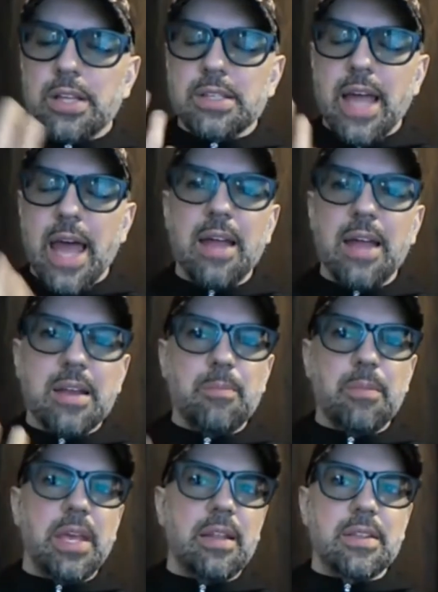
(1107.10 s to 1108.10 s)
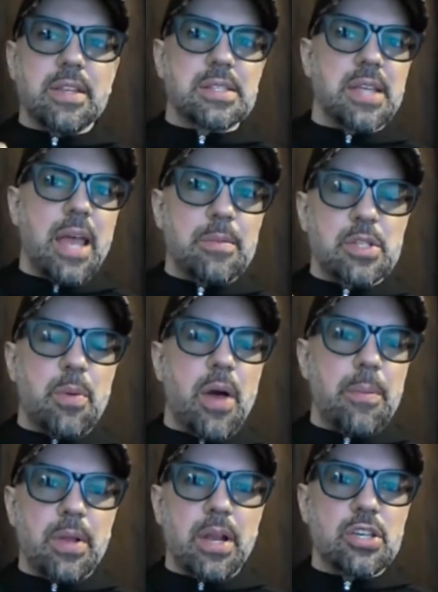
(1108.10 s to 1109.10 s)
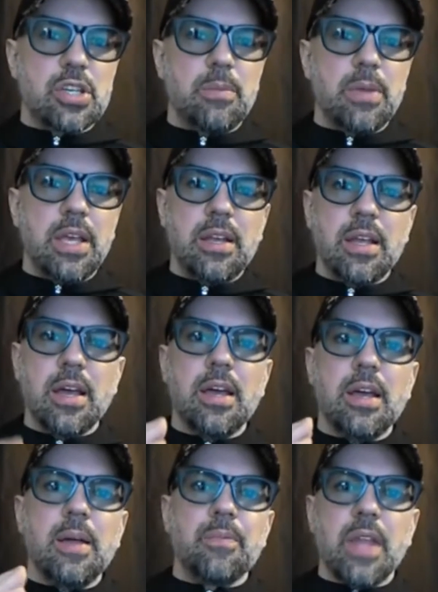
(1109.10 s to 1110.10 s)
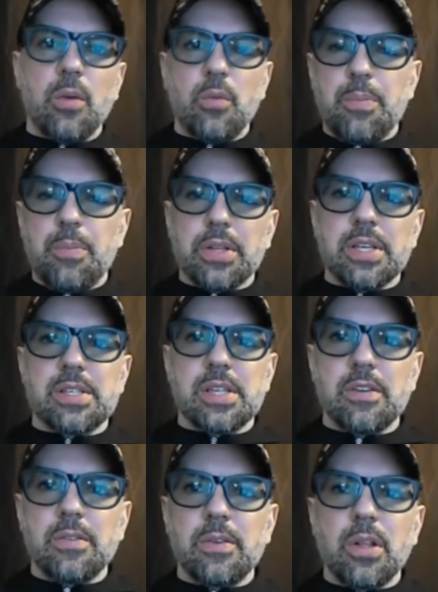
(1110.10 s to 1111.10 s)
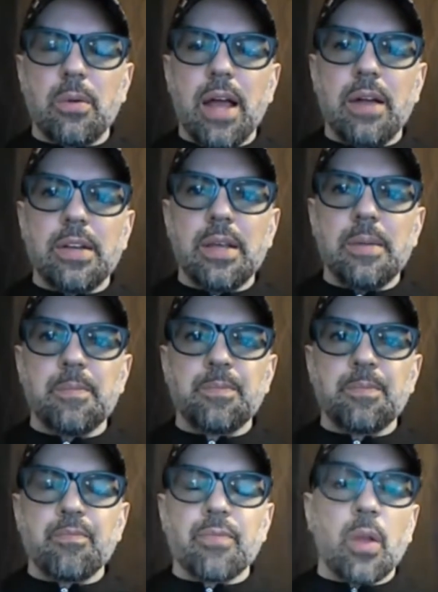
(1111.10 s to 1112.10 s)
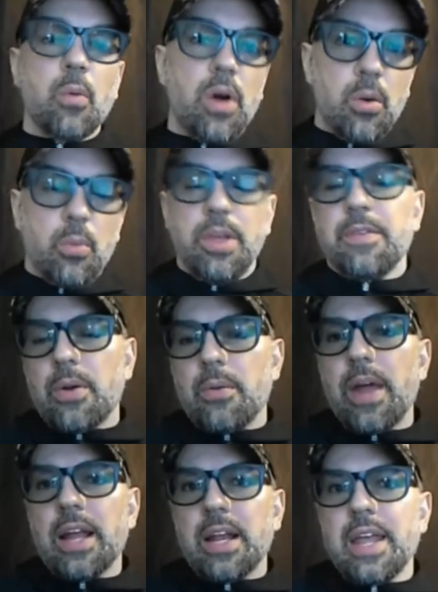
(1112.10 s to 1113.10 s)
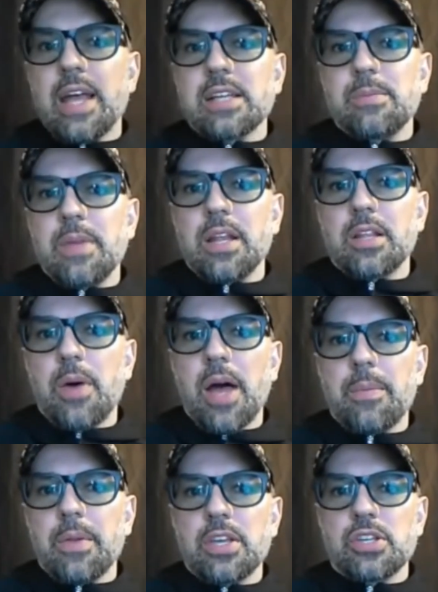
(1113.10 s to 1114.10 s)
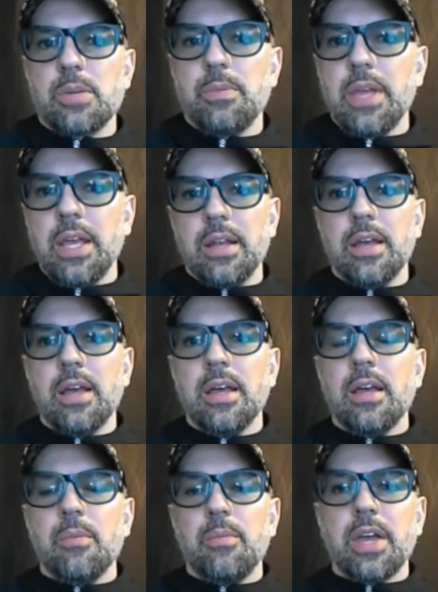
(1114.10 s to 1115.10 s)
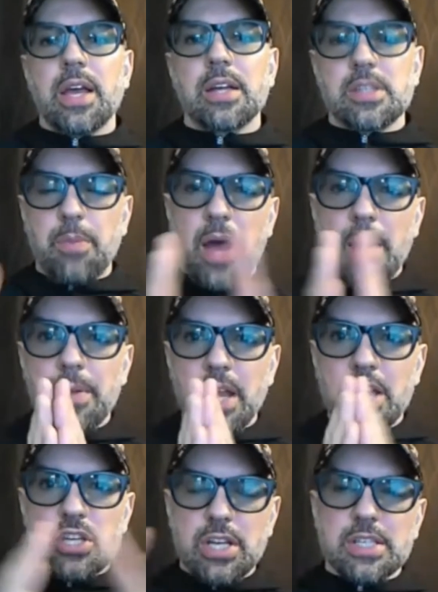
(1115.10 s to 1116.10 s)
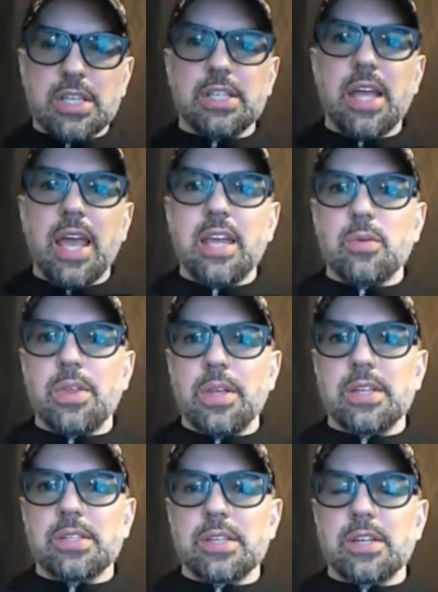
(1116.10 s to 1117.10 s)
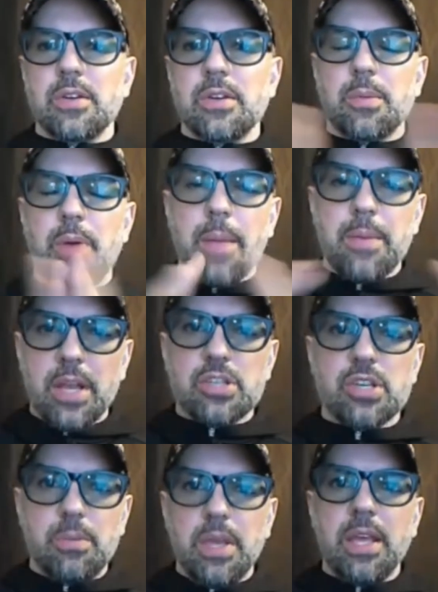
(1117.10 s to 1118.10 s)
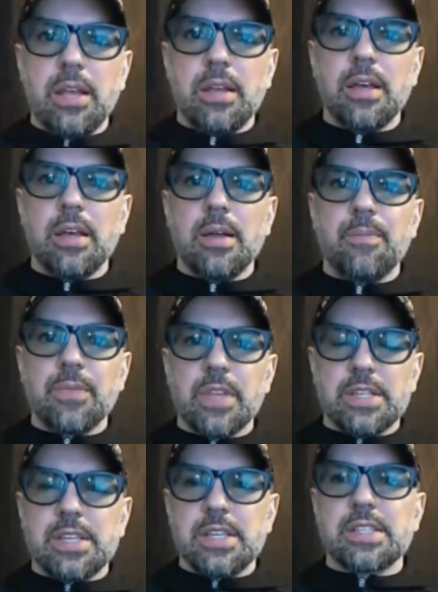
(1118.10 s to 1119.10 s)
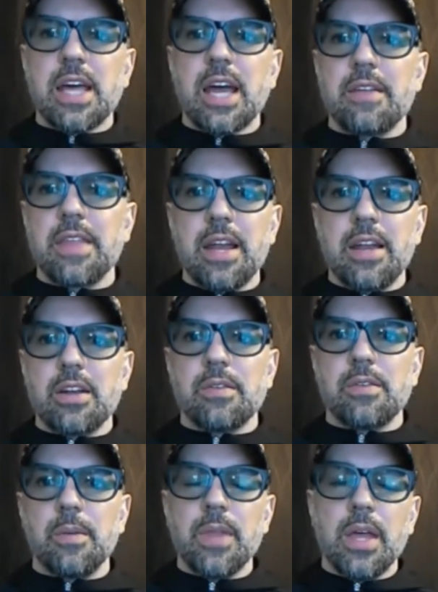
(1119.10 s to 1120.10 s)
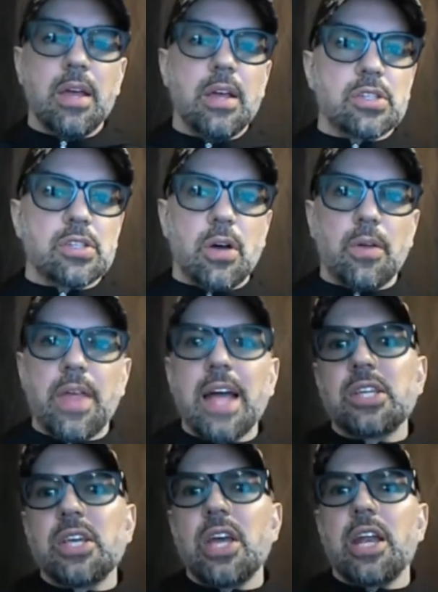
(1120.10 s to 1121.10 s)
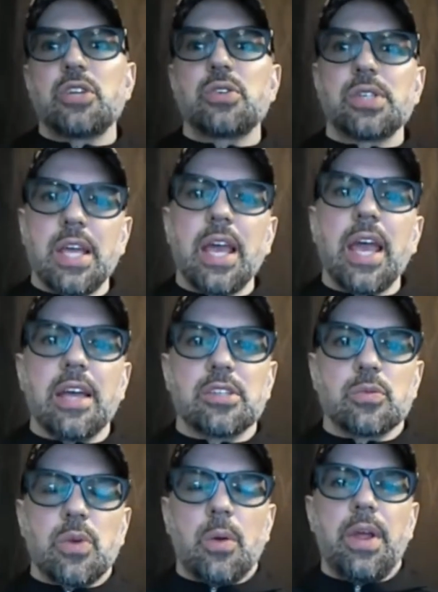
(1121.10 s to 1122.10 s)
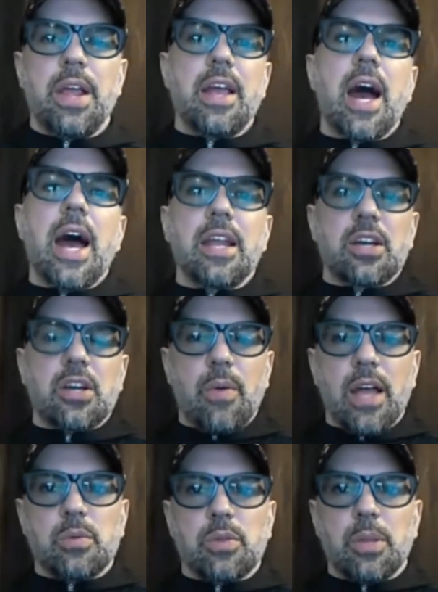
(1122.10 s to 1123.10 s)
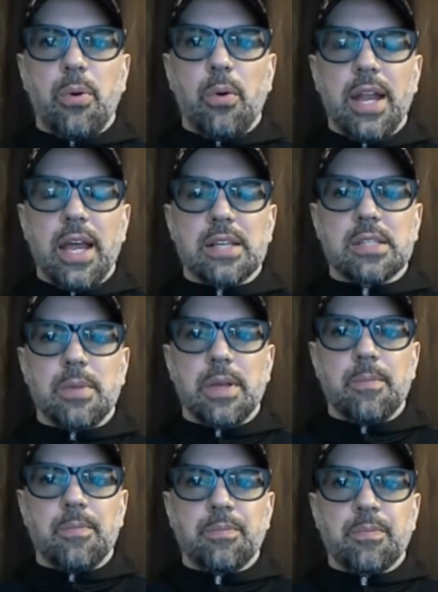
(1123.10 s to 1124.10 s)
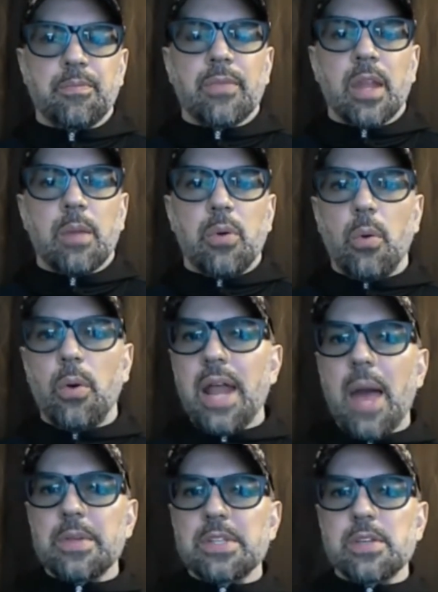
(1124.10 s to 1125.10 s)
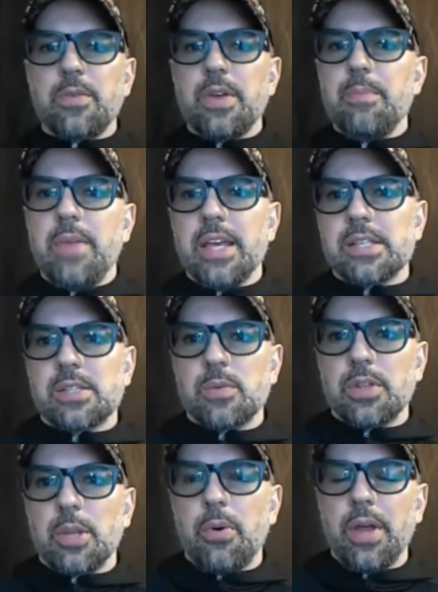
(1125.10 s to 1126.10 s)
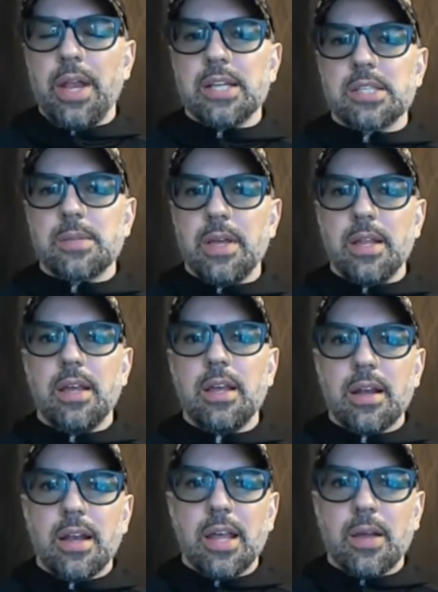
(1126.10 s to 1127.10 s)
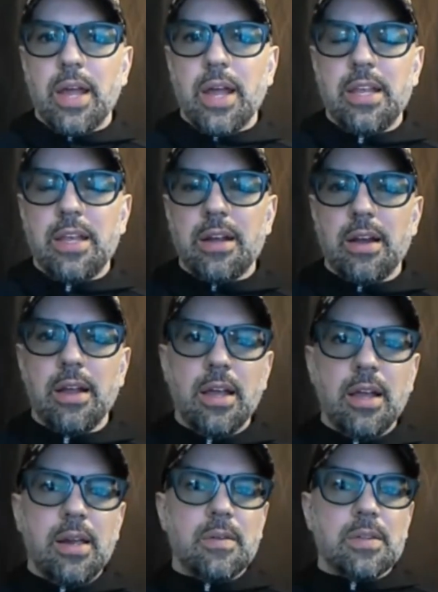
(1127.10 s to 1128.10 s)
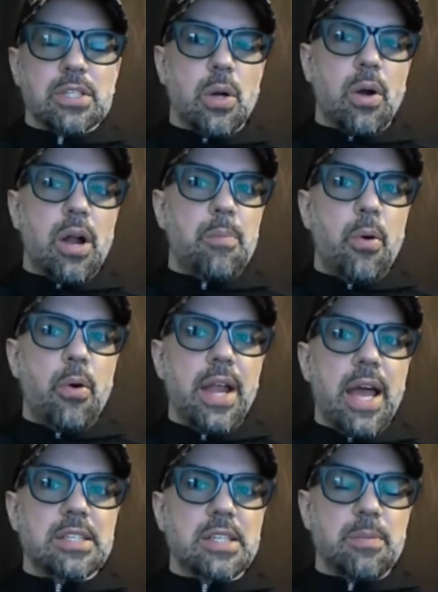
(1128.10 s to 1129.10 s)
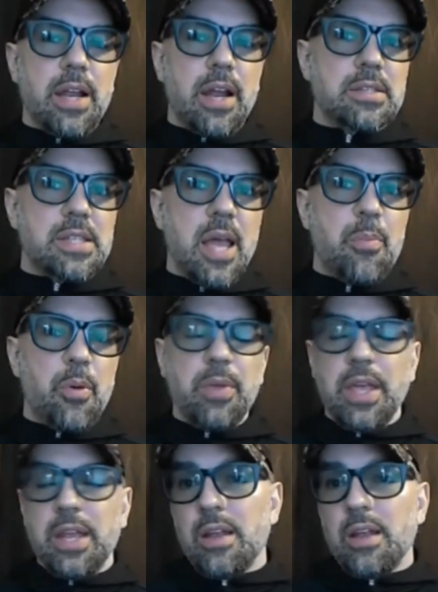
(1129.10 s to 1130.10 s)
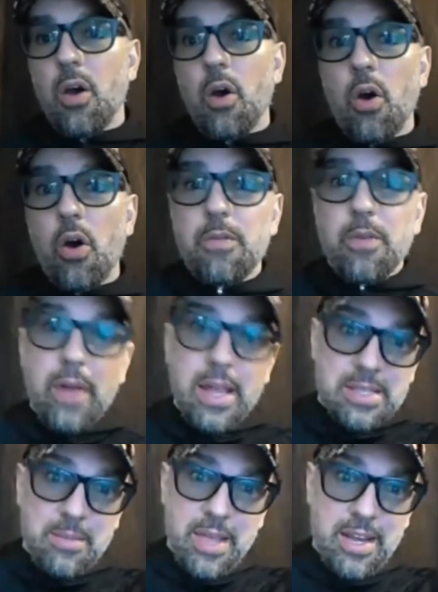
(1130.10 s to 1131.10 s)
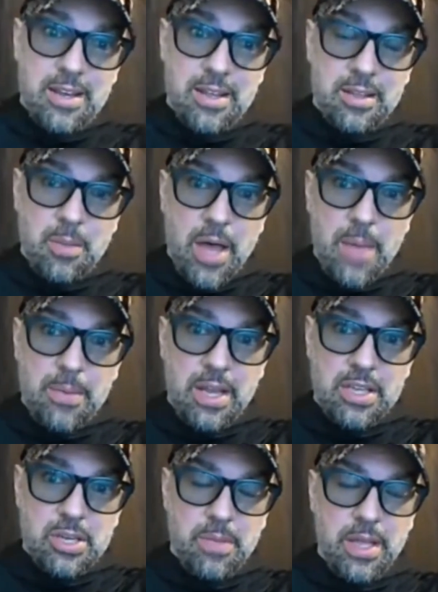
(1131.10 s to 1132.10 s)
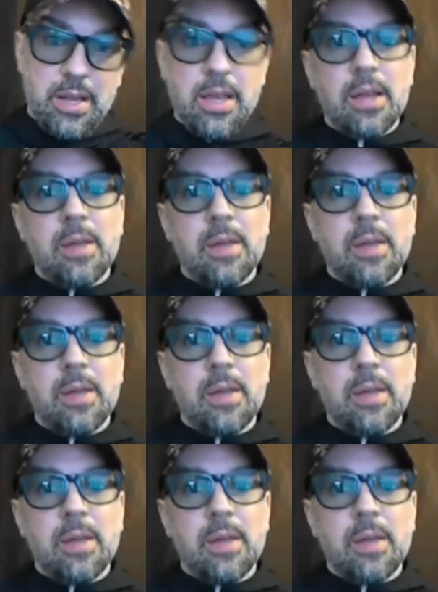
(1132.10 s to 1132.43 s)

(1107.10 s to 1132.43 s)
had a mean the same as the population mean, and we put this interval around it, well, we've correctly estimated the population mean because the population is contained within this interval. The population mean is inside of that interval. So that's the uninteresting case where we got it correct with the point estimate. But what happens if we missed with the point estimate, like right here? So our point estimate, our sample mean, overestimated the population mean.